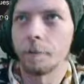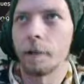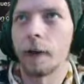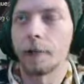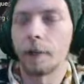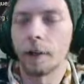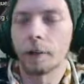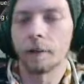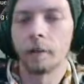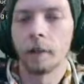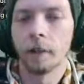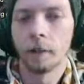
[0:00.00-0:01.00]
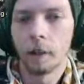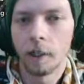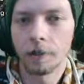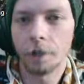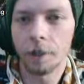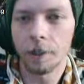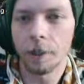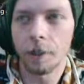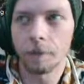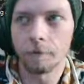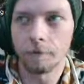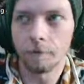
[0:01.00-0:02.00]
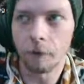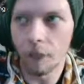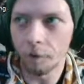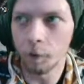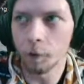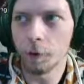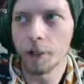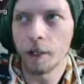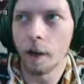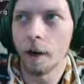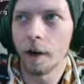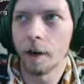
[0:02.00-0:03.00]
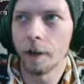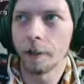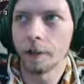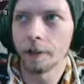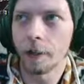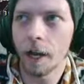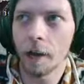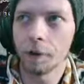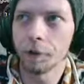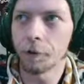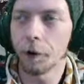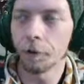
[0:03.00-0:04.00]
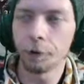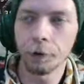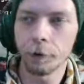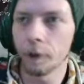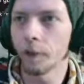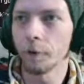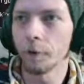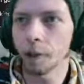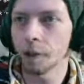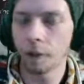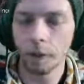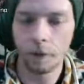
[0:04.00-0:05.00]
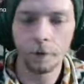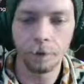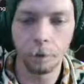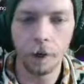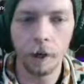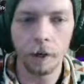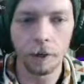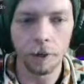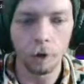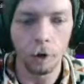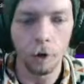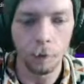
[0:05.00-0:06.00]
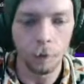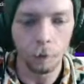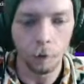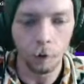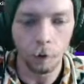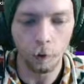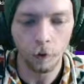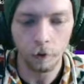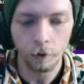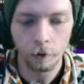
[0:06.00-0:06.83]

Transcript: I think, as far as like level design and like how you go through the levels and stuff. We're not gonna do open world,